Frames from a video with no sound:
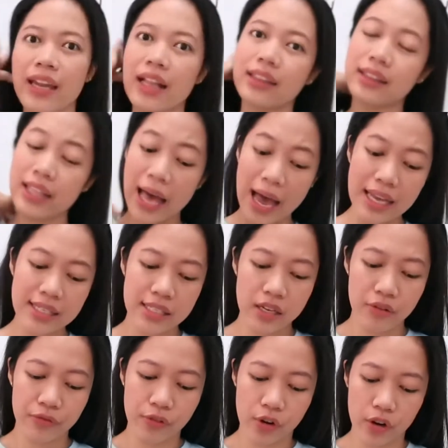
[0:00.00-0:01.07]
last
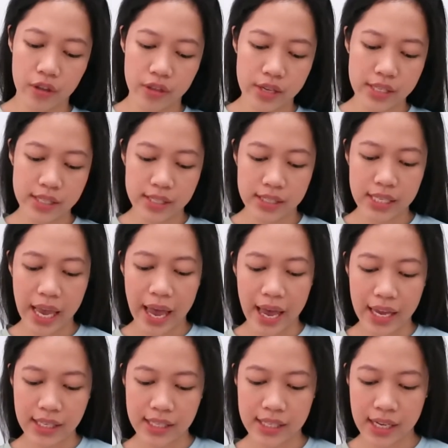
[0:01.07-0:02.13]
for this
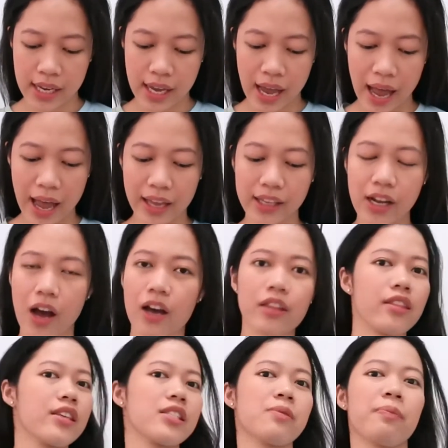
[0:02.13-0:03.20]
set, I got
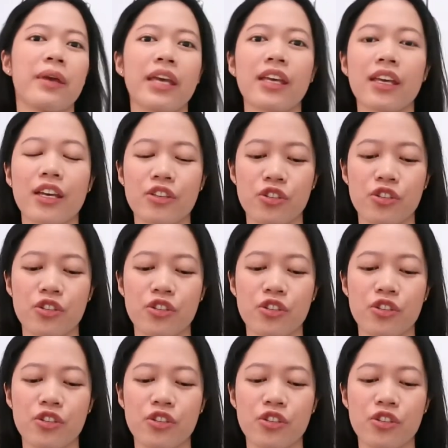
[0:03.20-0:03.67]
this pink